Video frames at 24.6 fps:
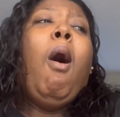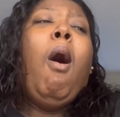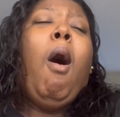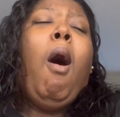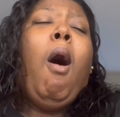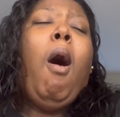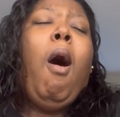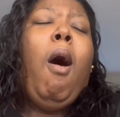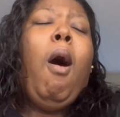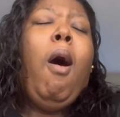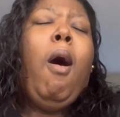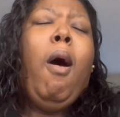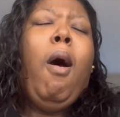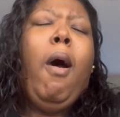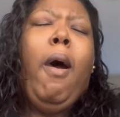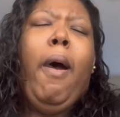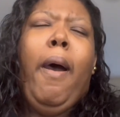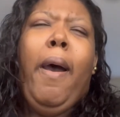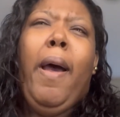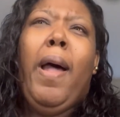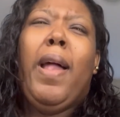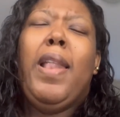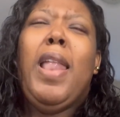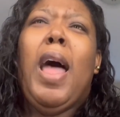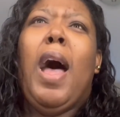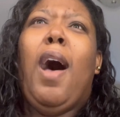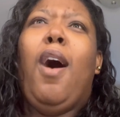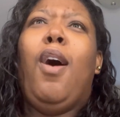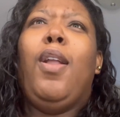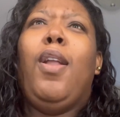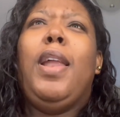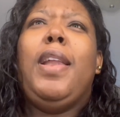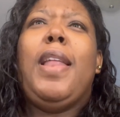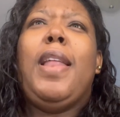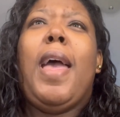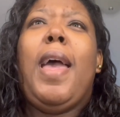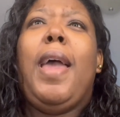Whew. Not
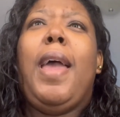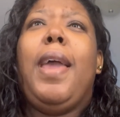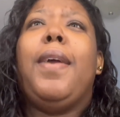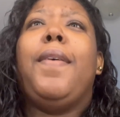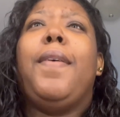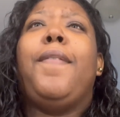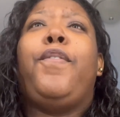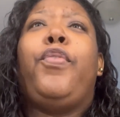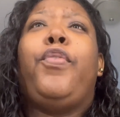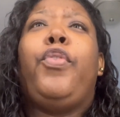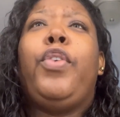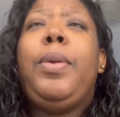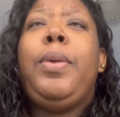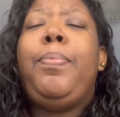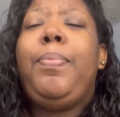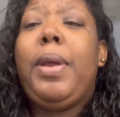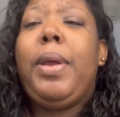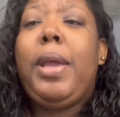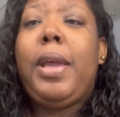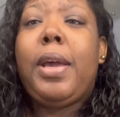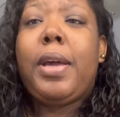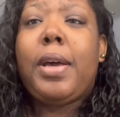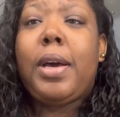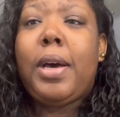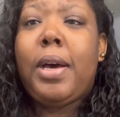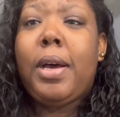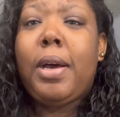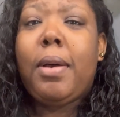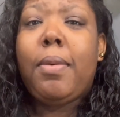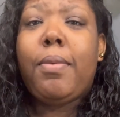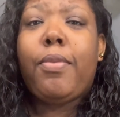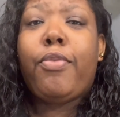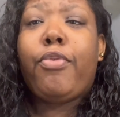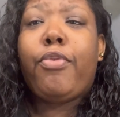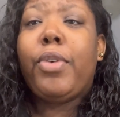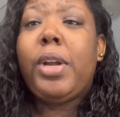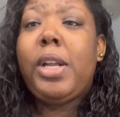only that, free
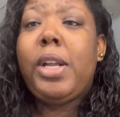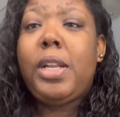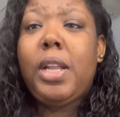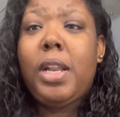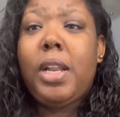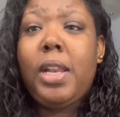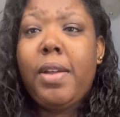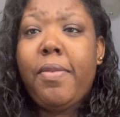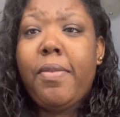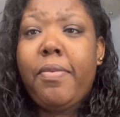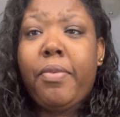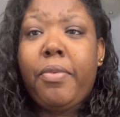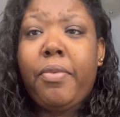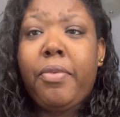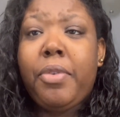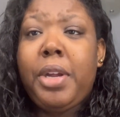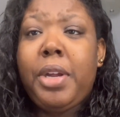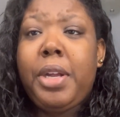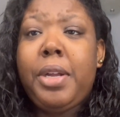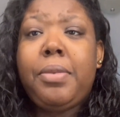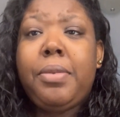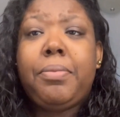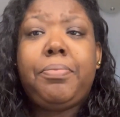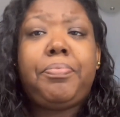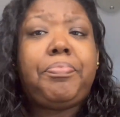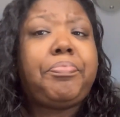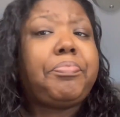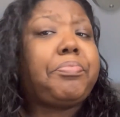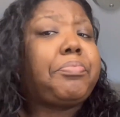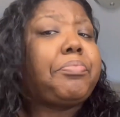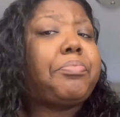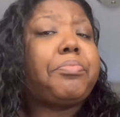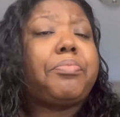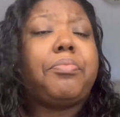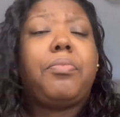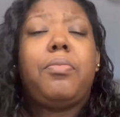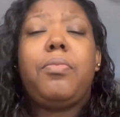pickup, free delivery.
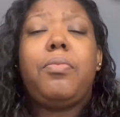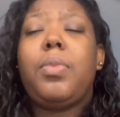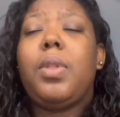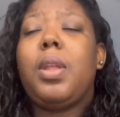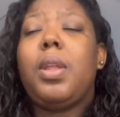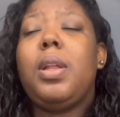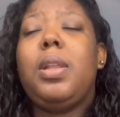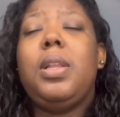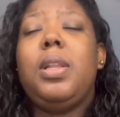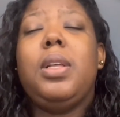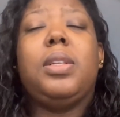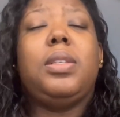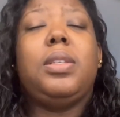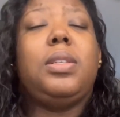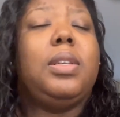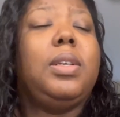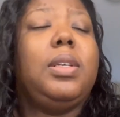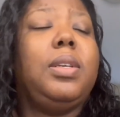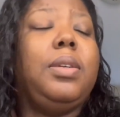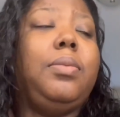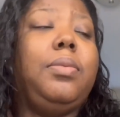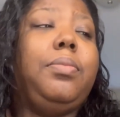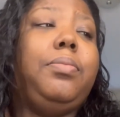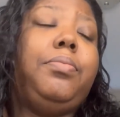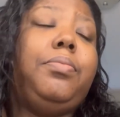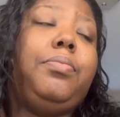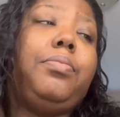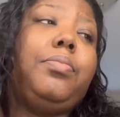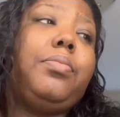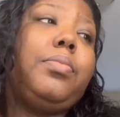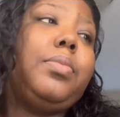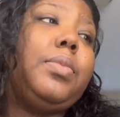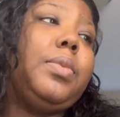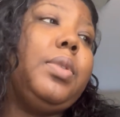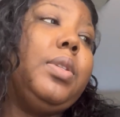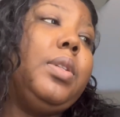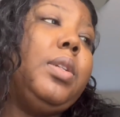Listen,
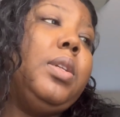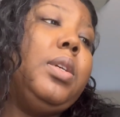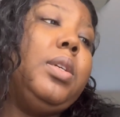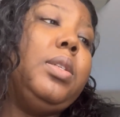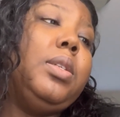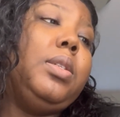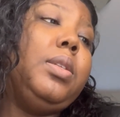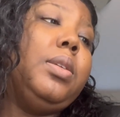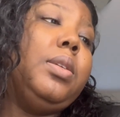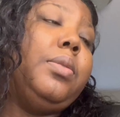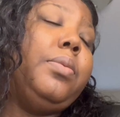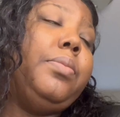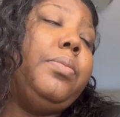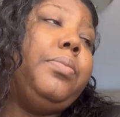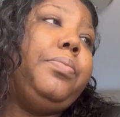listen.